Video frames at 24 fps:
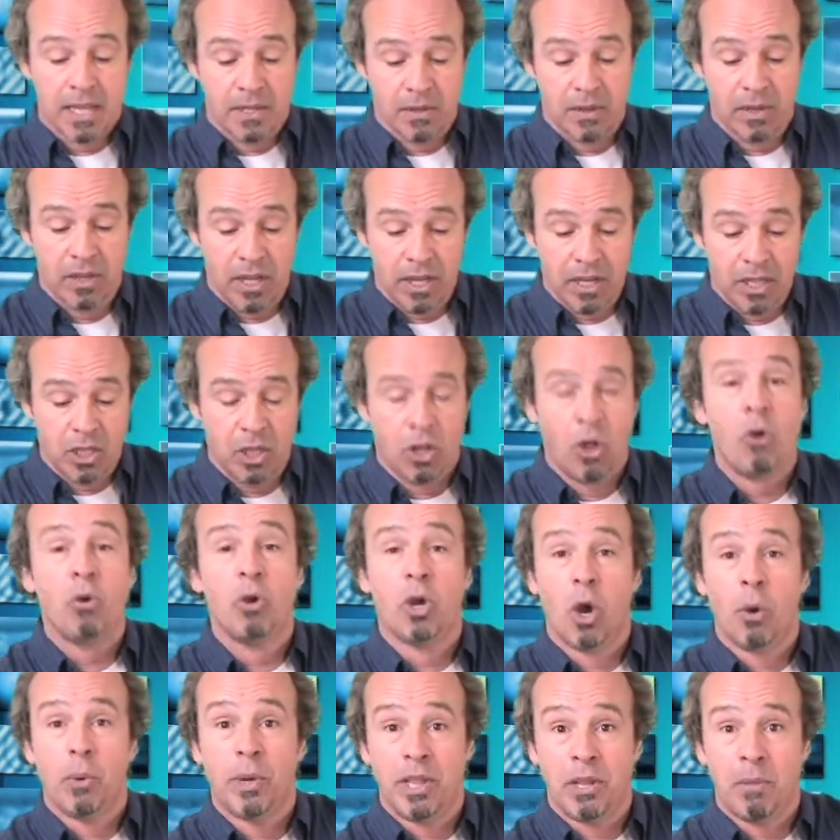little
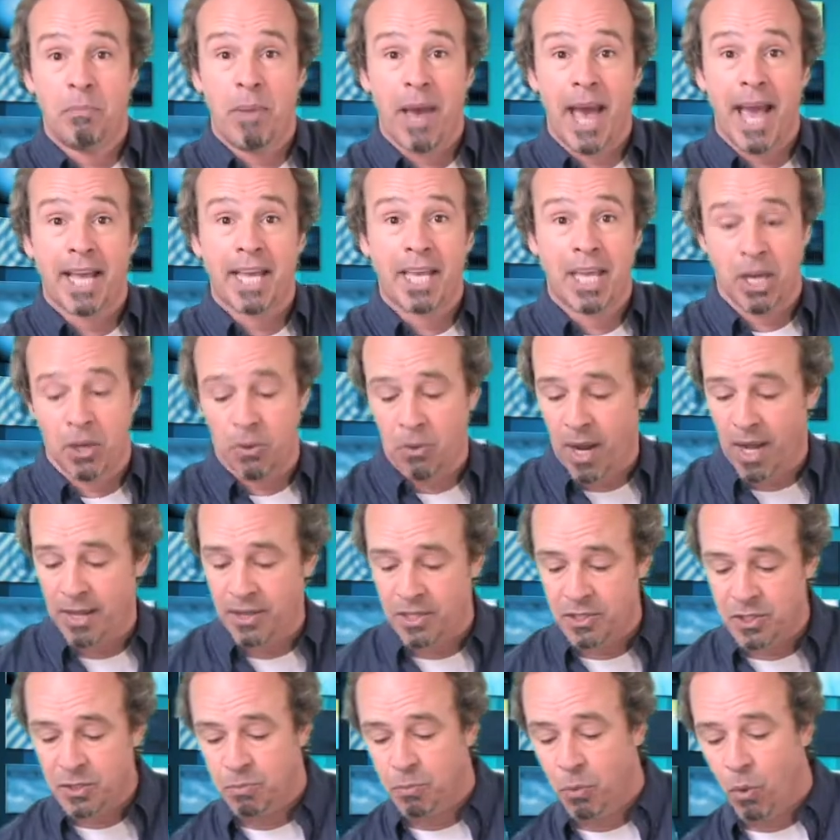logo in the back here on
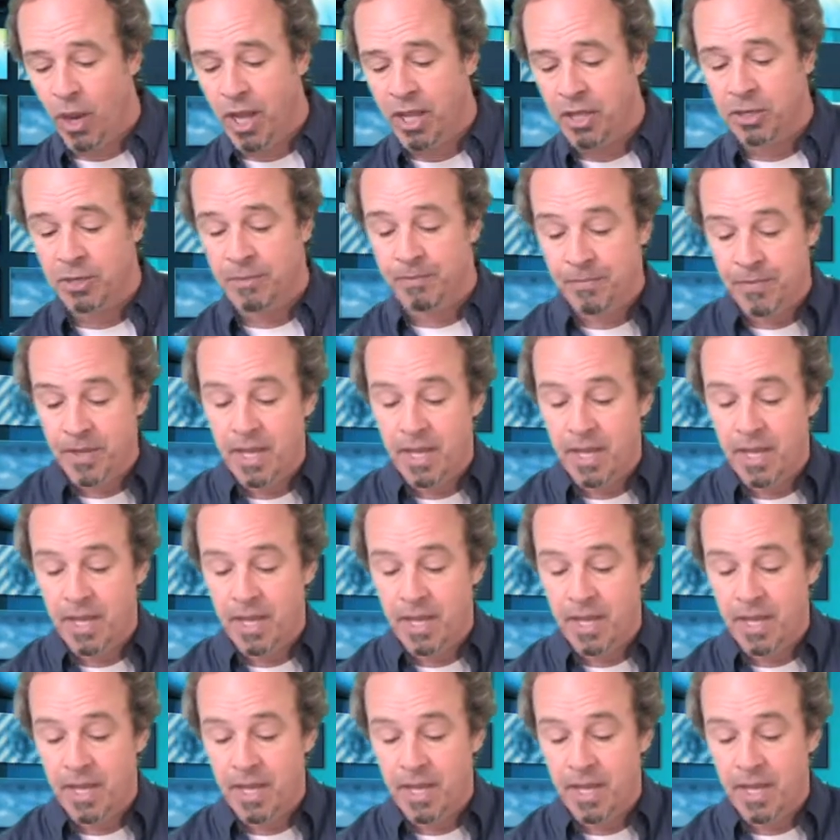the spoiler.